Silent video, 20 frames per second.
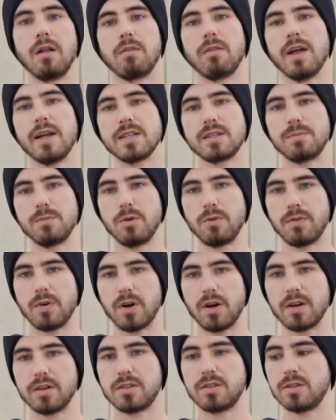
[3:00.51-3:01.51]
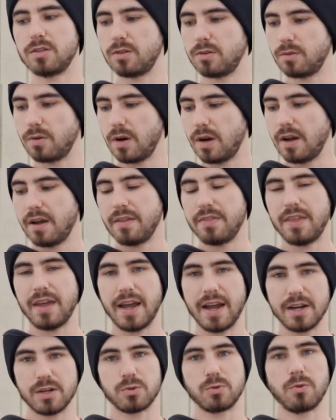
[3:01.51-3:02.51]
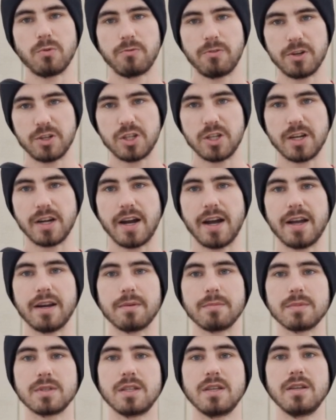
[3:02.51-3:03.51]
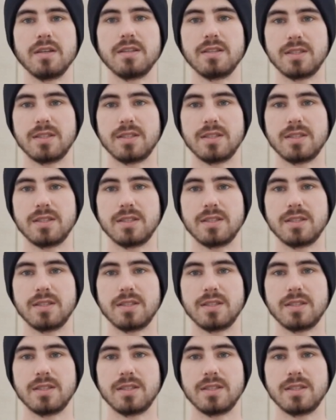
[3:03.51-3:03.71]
let's move on to the actual fishing items.